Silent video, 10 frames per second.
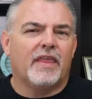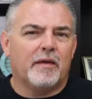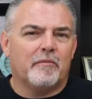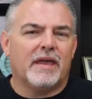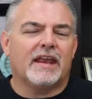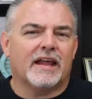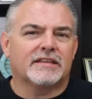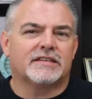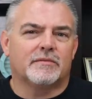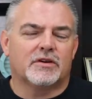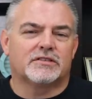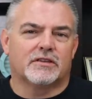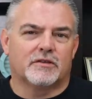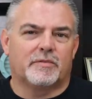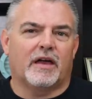they may not see much of
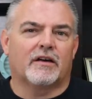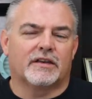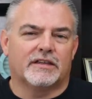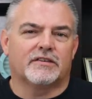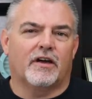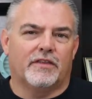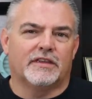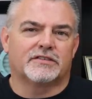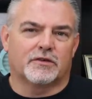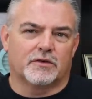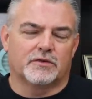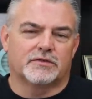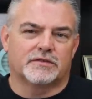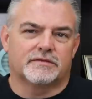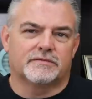those balconies on this
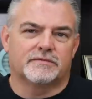cruise.